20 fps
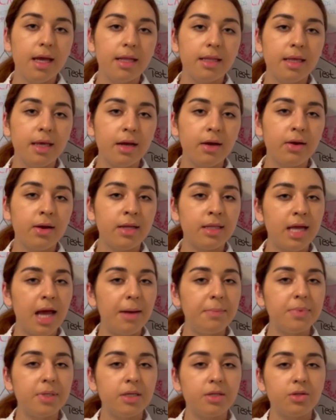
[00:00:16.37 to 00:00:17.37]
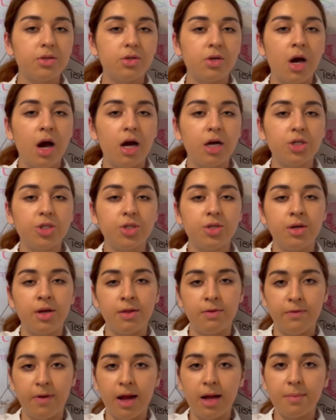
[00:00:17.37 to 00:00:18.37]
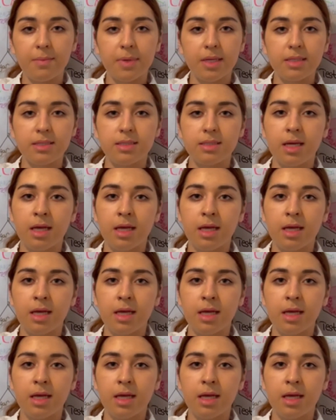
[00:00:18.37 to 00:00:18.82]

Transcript: They are adapting to harsher environments